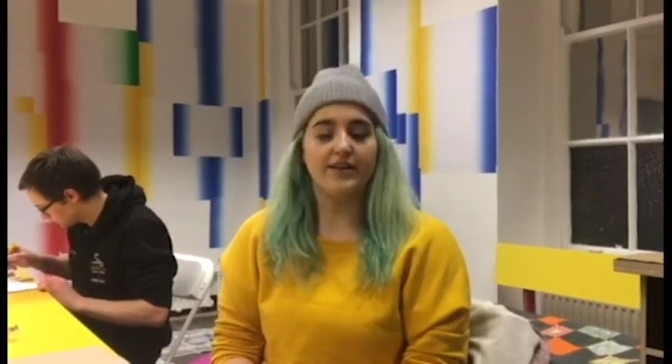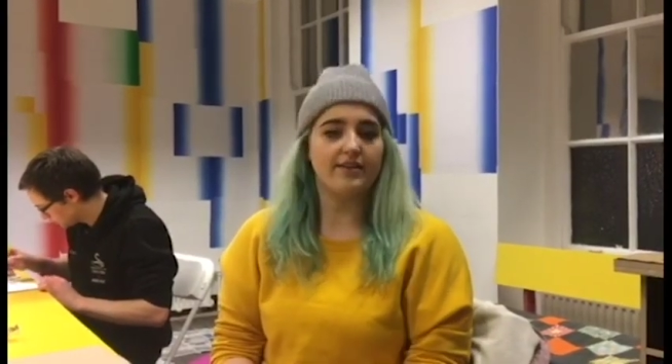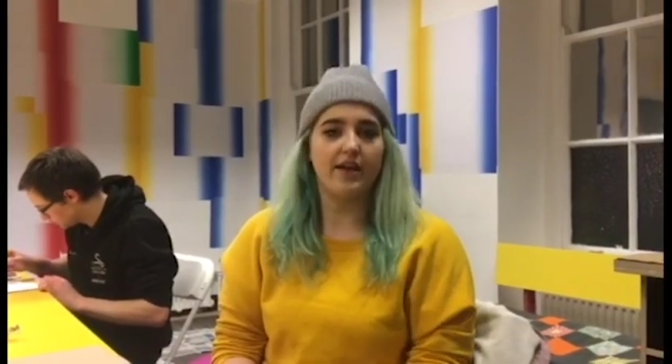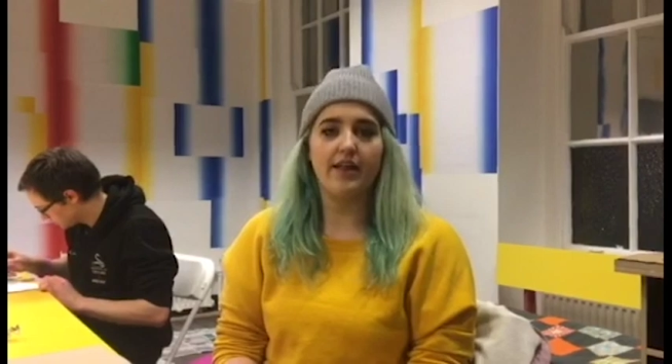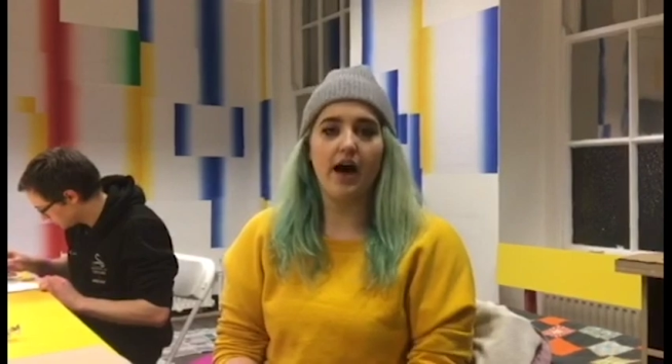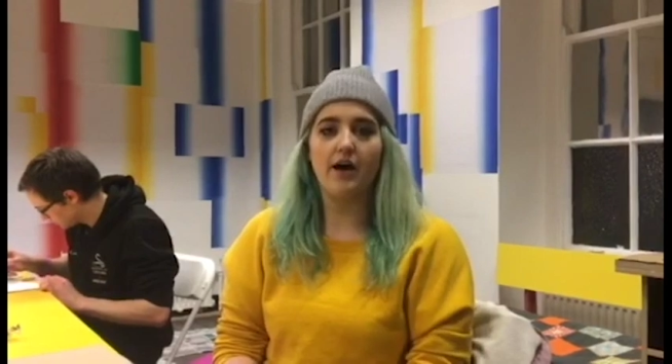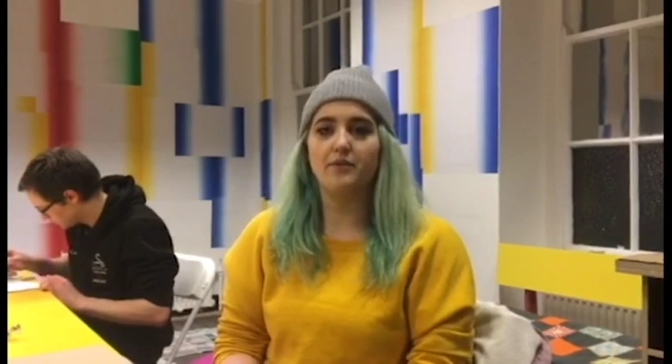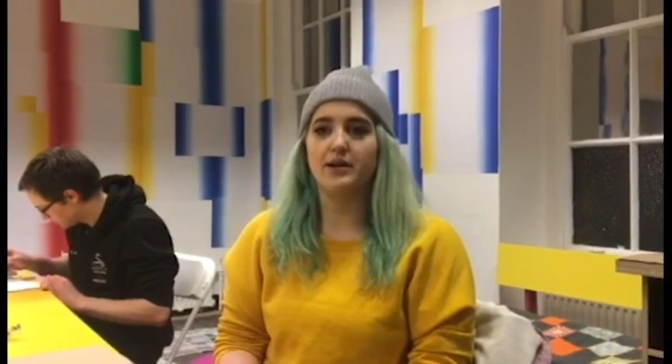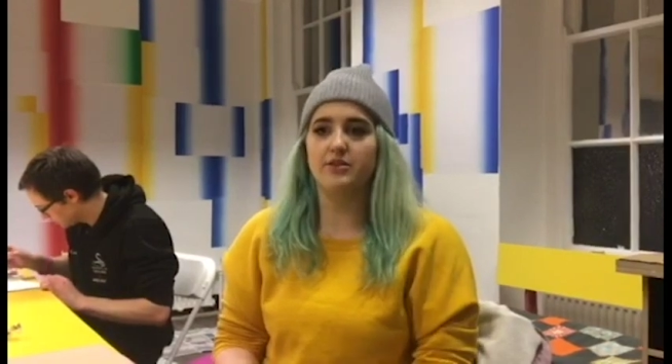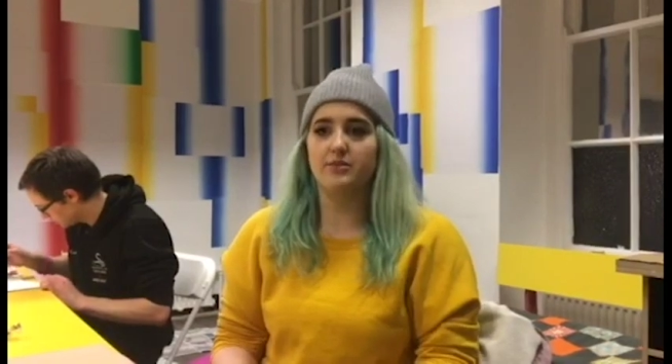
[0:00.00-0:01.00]
things like
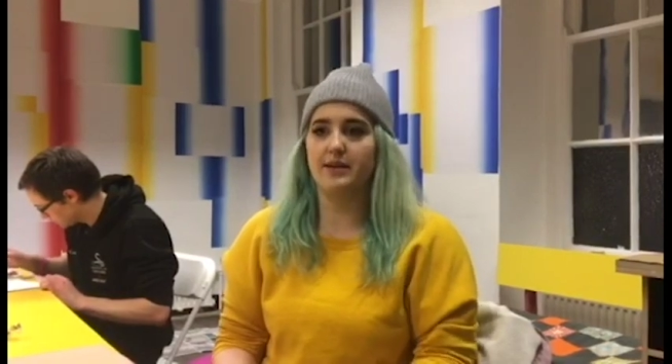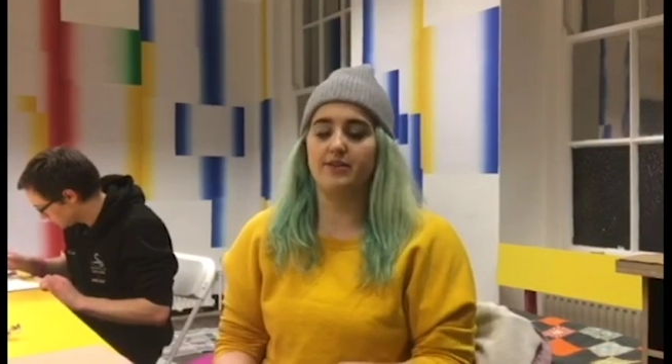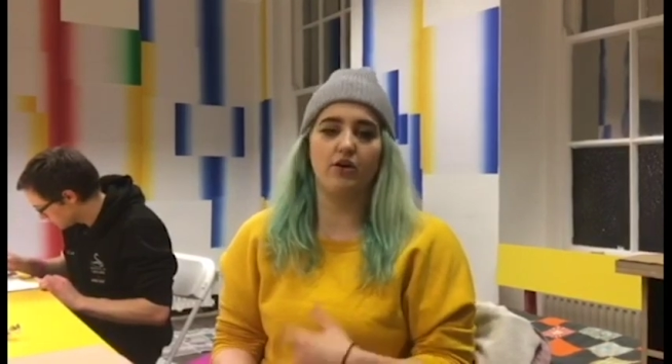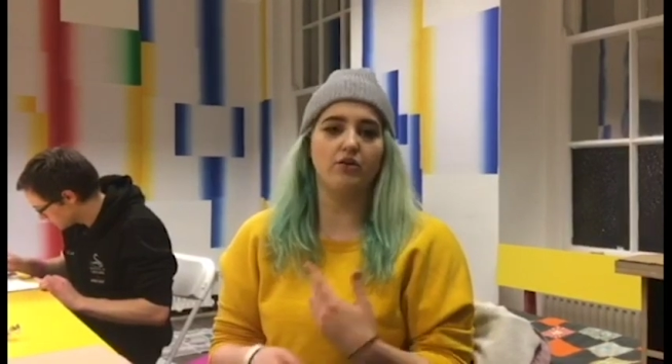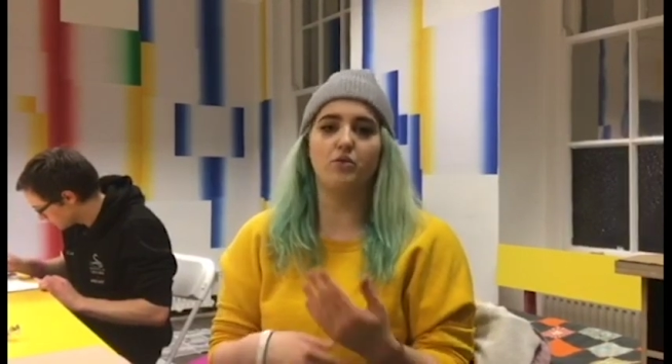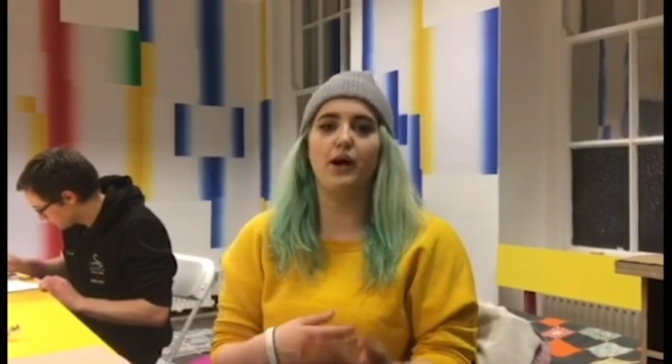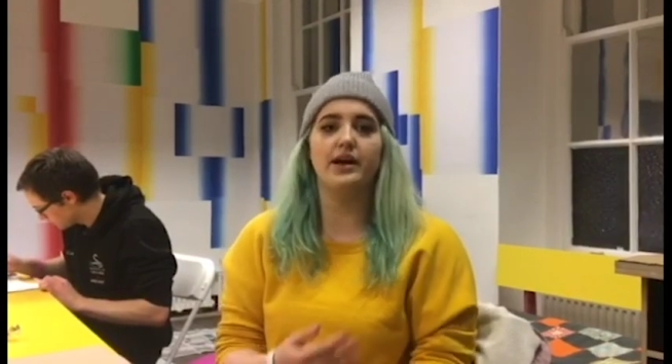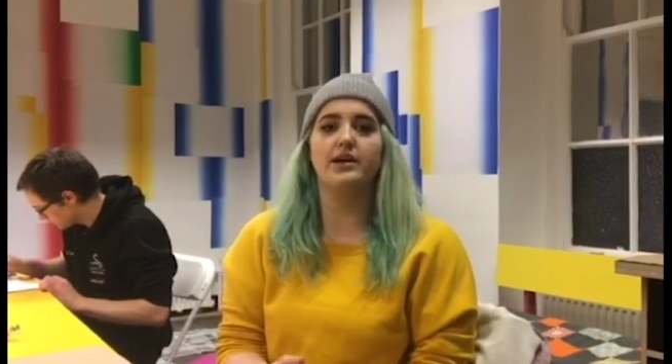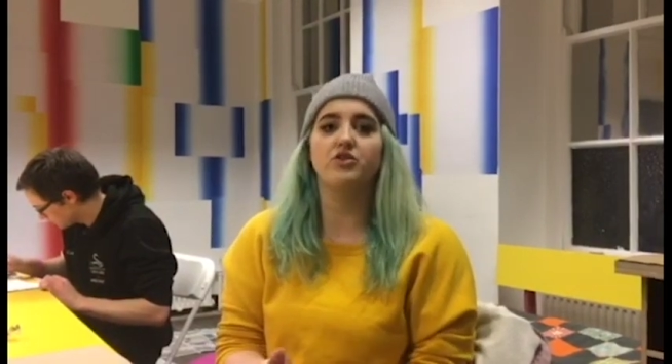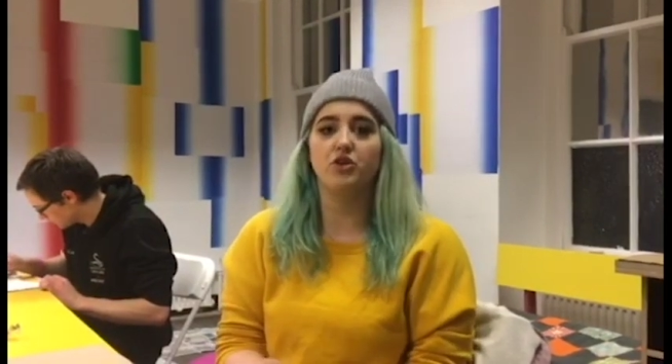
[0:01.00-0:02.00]
that, when to be sort of
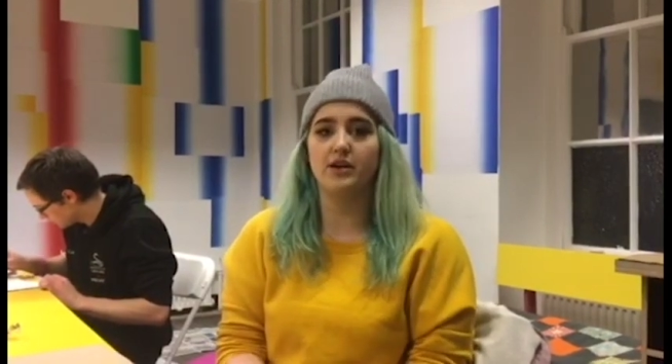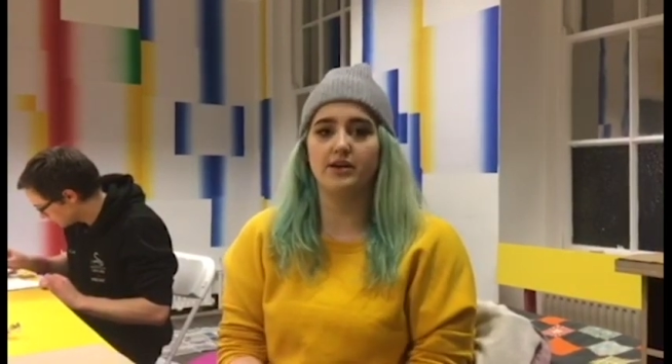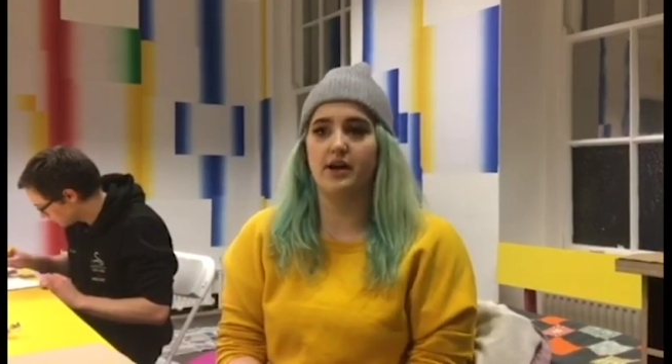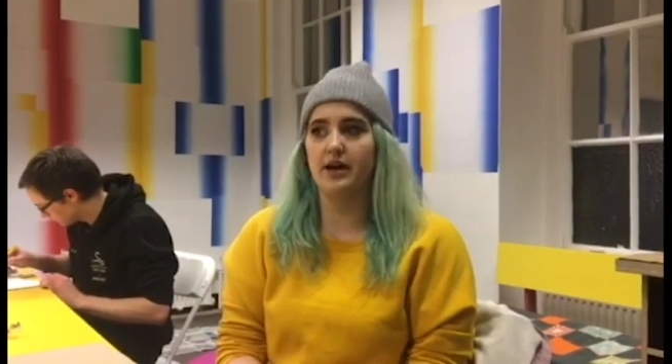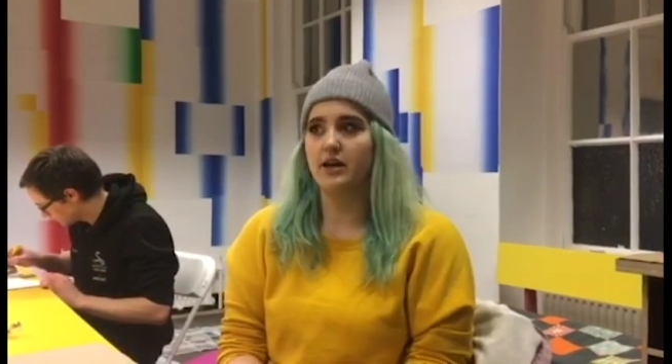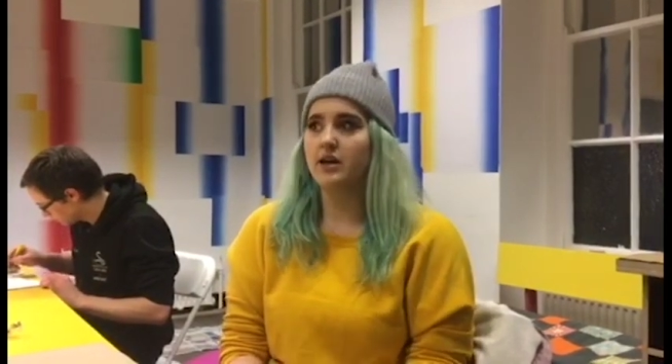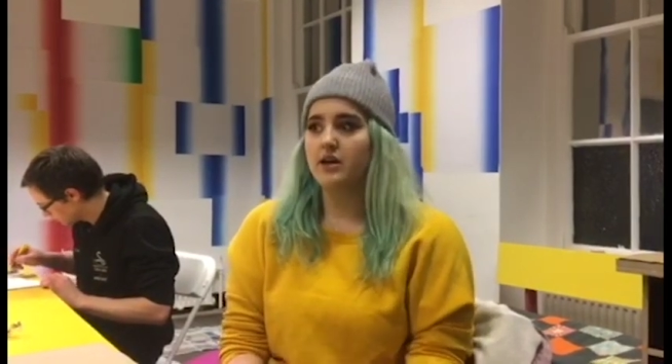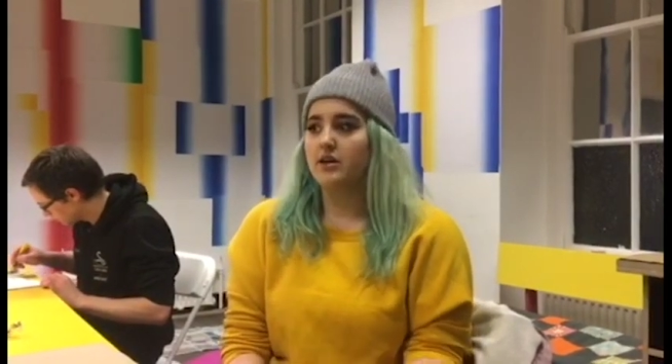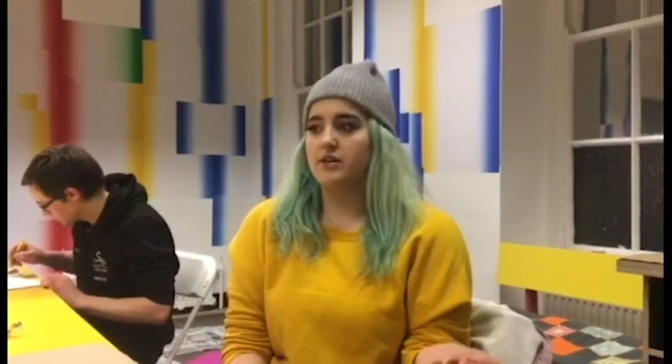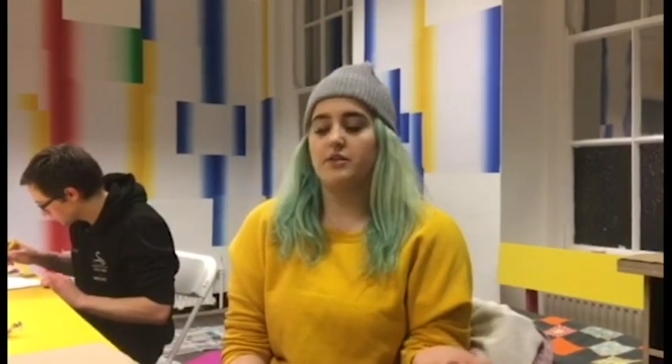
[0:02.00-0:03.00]
quiet during, like,
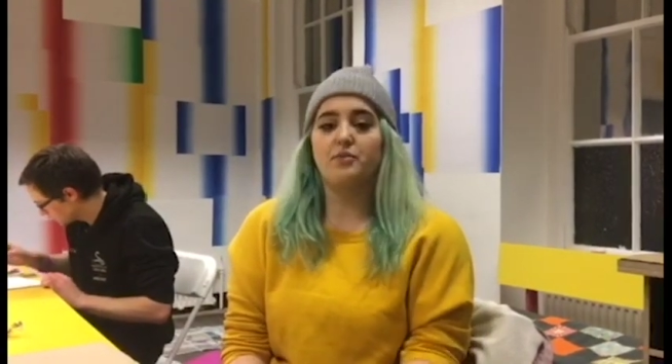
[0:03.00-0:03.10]
the